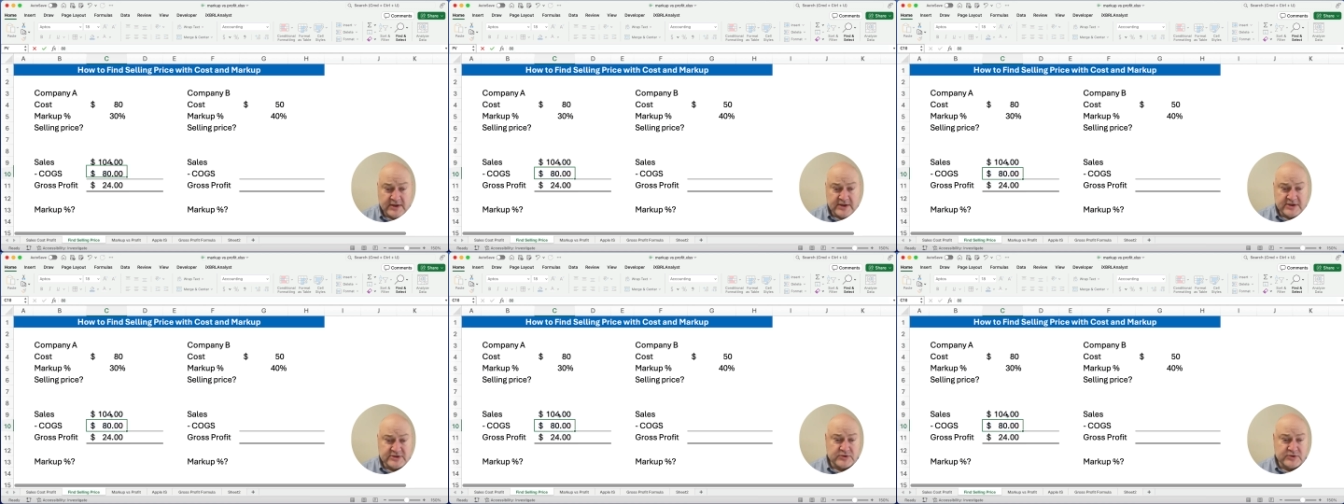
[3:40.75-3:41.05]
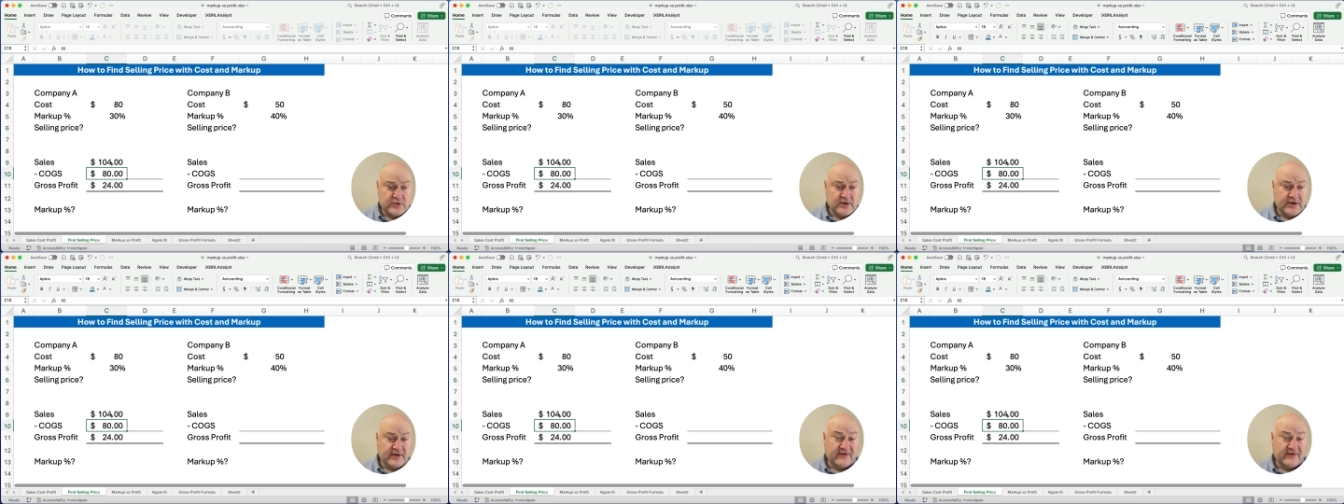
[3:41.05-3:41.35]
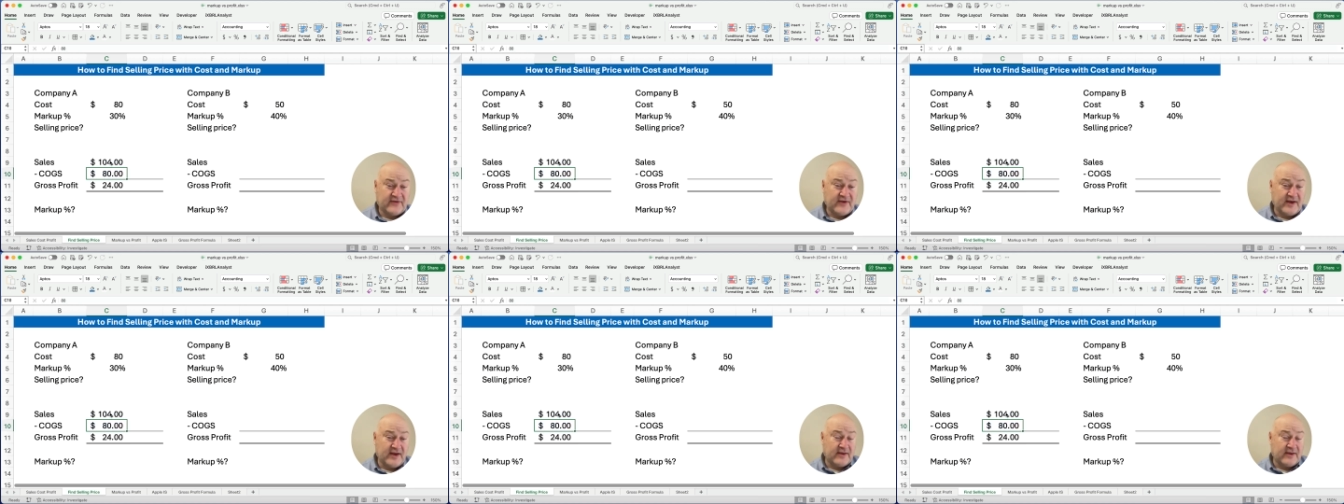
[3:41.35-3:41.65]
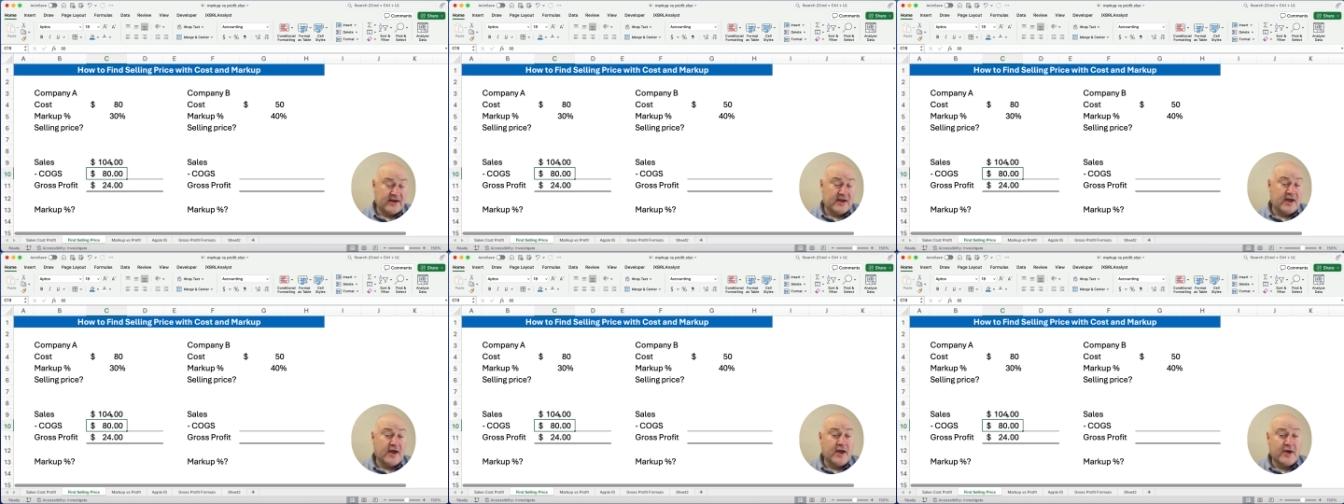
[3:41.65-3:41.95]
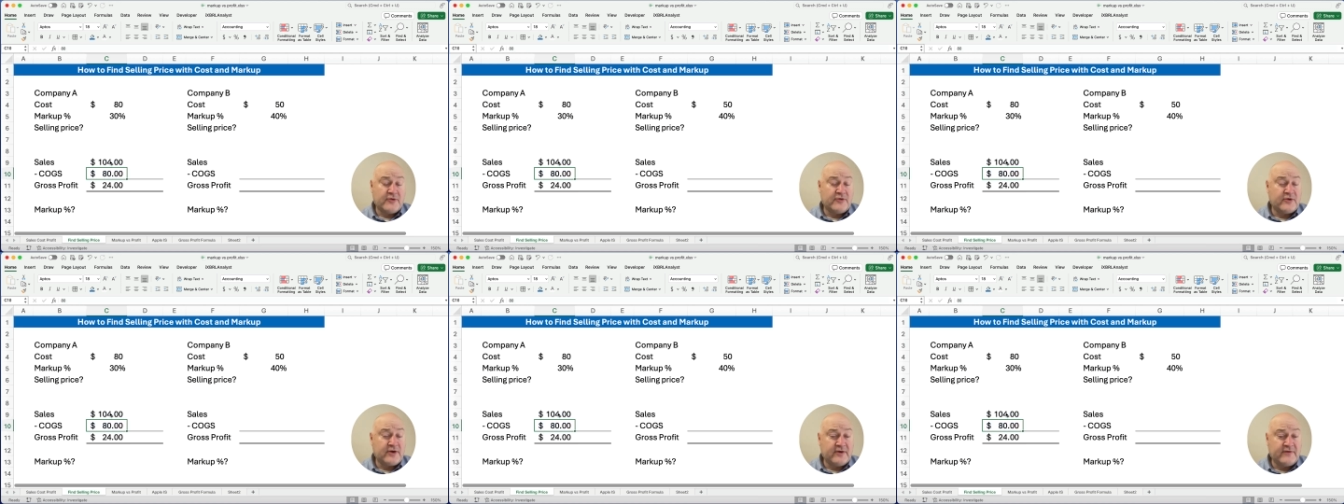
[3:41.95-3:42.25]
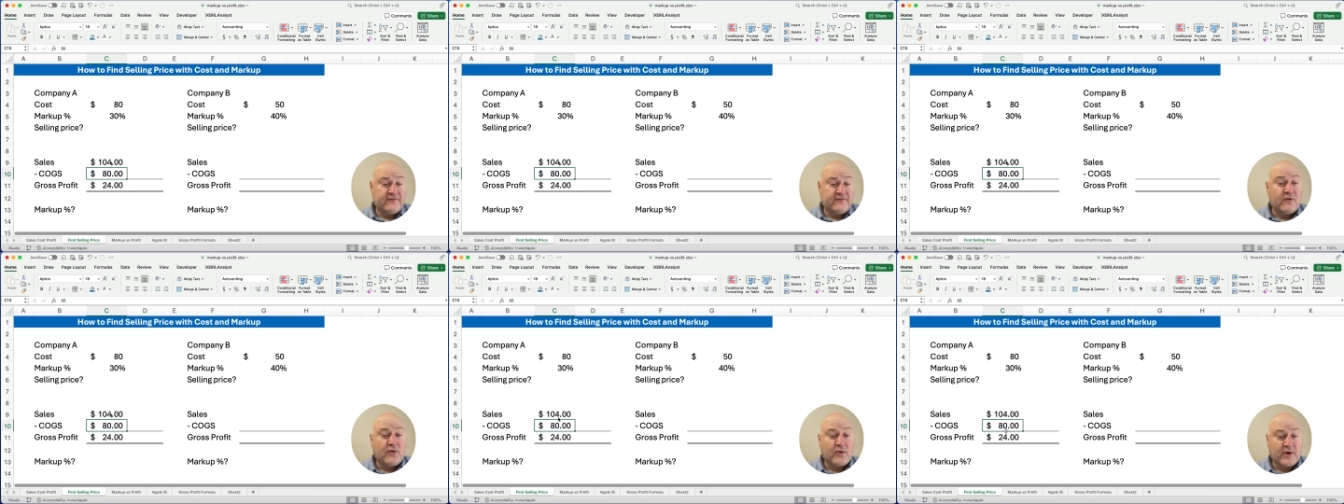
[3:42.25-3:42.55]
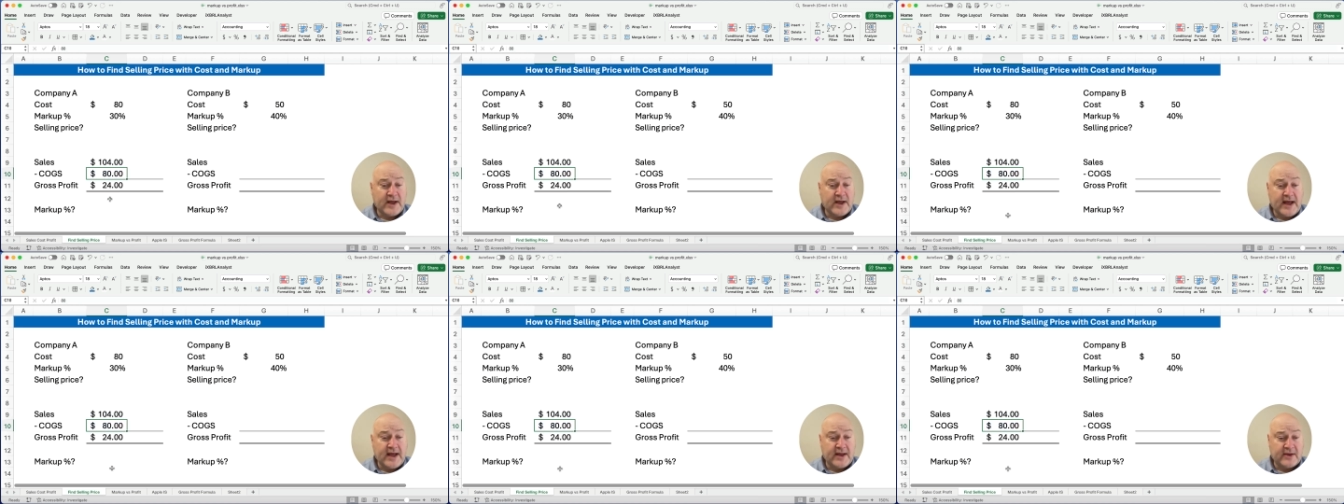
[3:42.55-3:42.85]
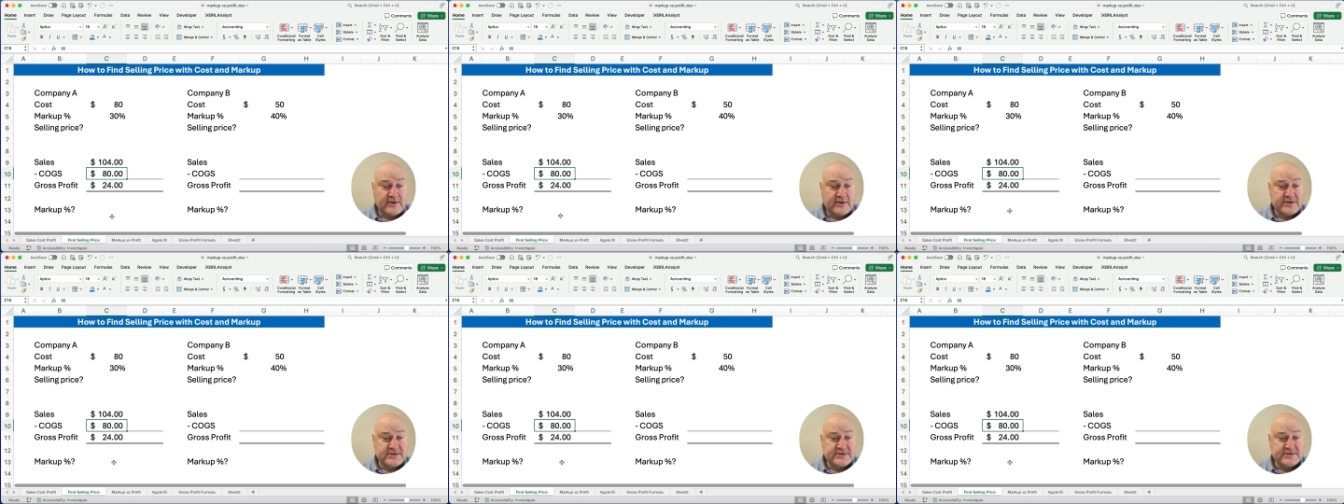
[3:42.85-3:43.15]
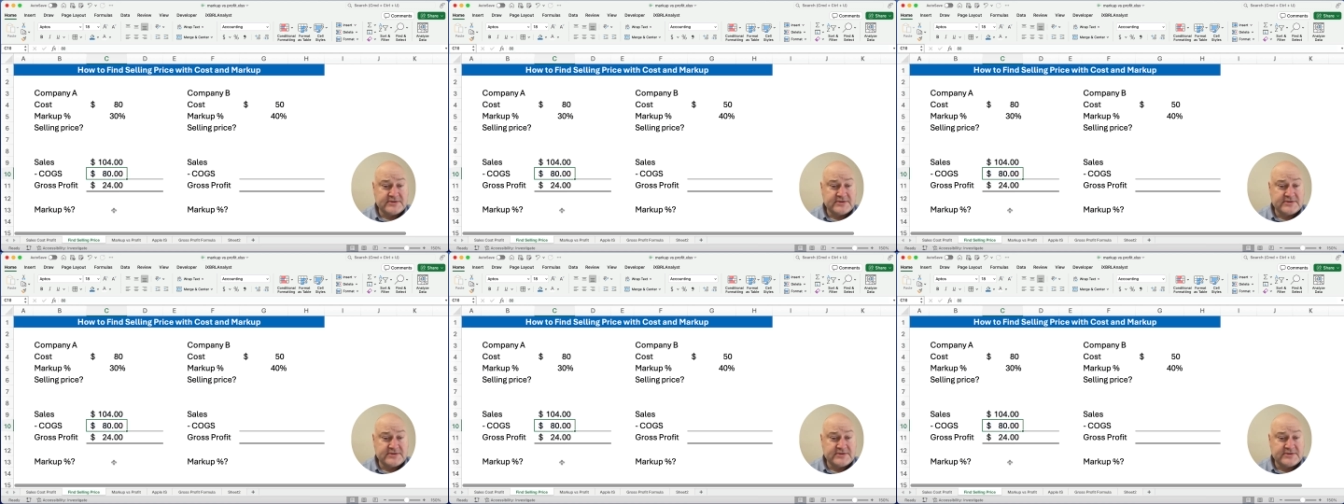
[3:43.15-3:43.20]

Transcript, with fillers: So we're going to sell it $104.